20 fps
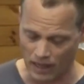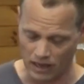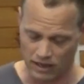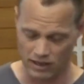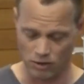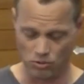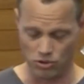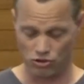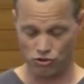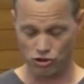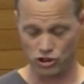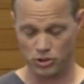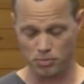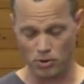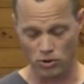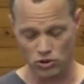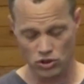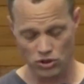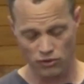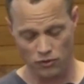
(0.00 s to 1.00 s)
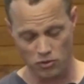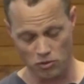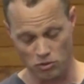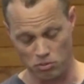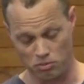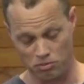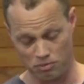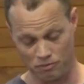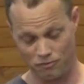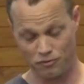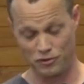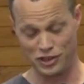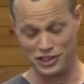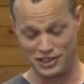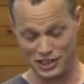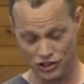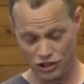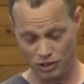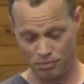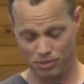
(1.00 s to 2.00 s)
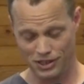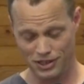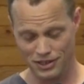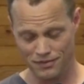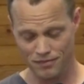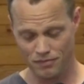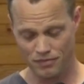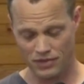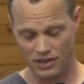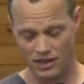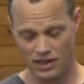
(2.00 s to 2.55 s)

he was responsible for discipline,